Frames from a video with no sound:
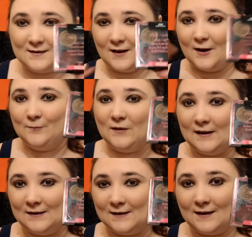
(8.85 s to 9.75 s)
I'm late
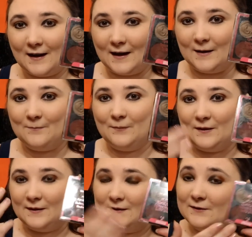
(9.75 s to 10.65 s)
to the game, but
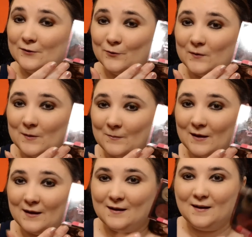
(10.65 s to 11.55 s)
this is new to
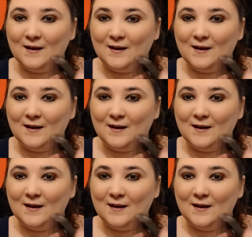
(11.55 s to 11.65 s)
me.